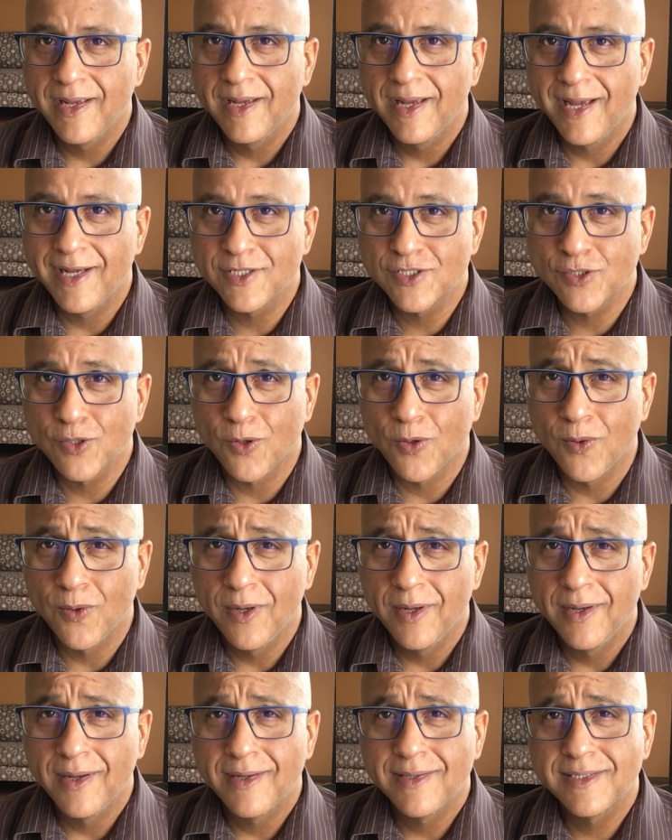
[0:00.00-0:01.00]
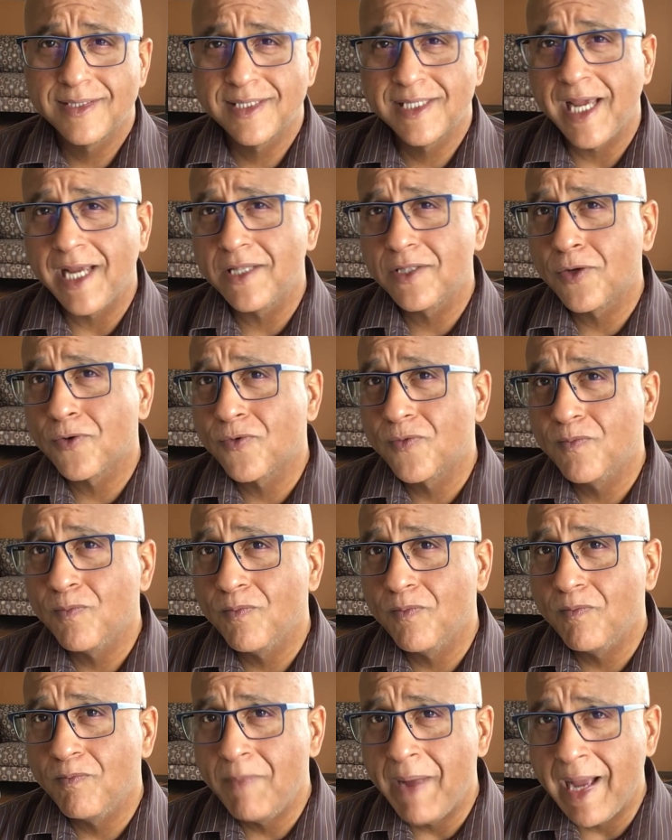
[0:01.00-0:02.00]
And so take the
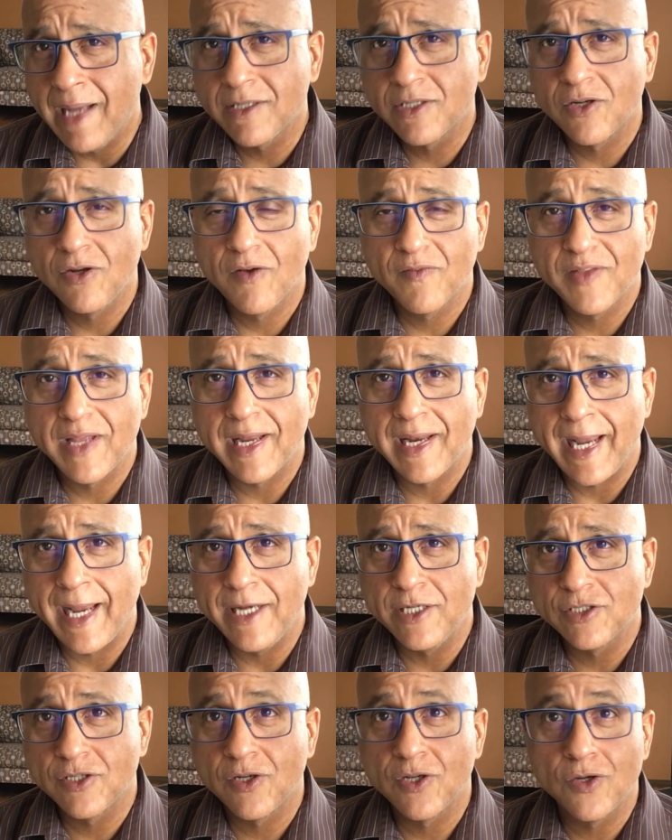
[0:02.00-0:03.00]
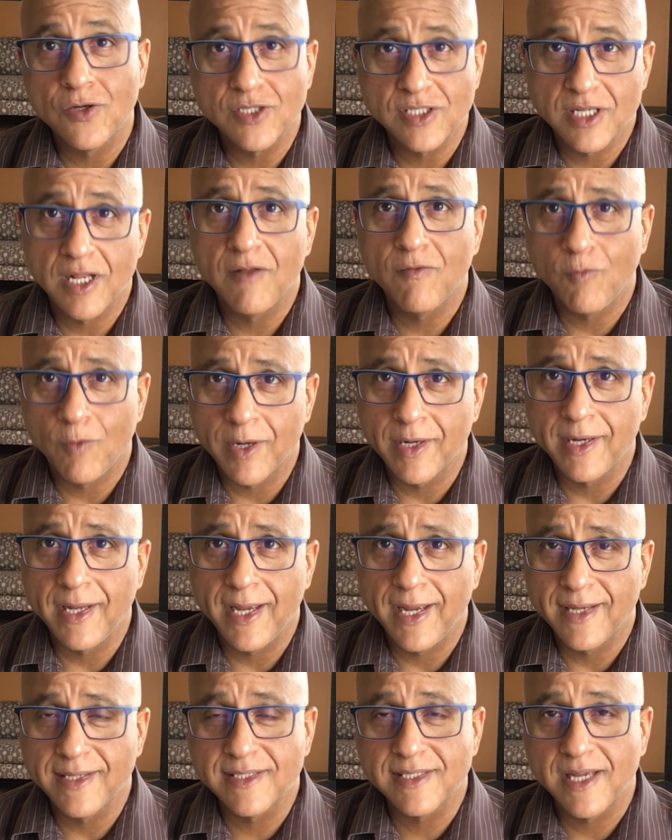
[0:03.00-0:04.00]
mantle of that angel yourself one
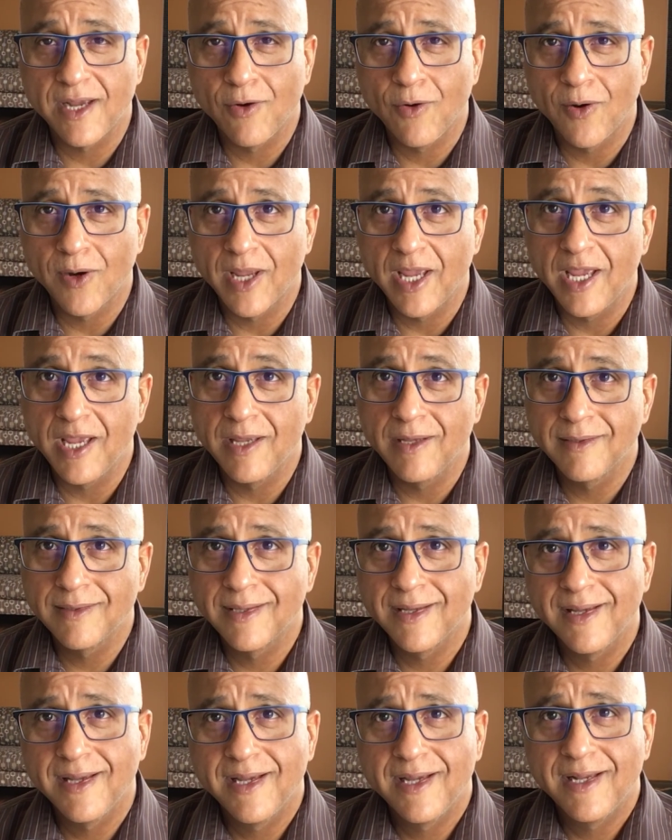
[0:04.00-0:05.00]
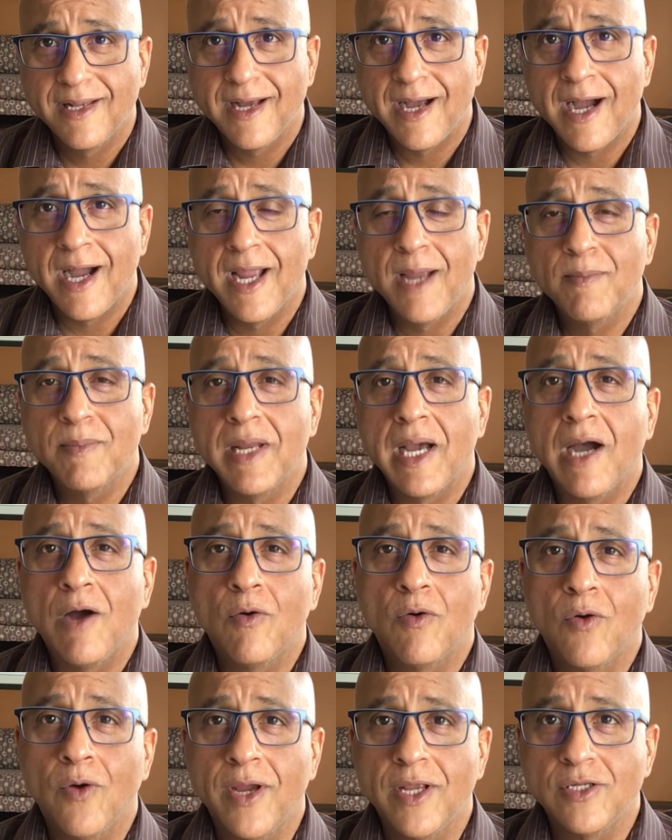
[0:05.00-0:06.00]
day and say, okay, I am now
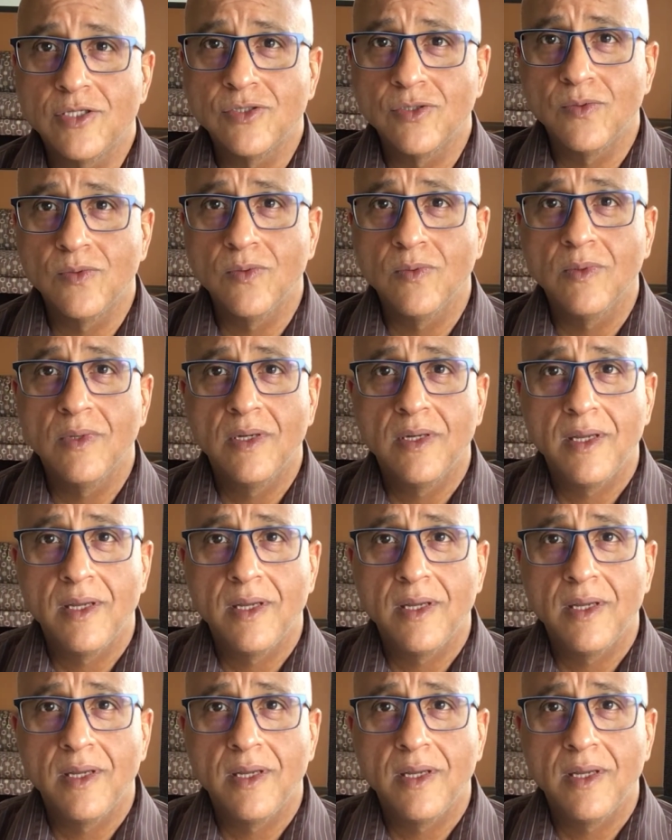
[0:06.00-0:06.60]
going to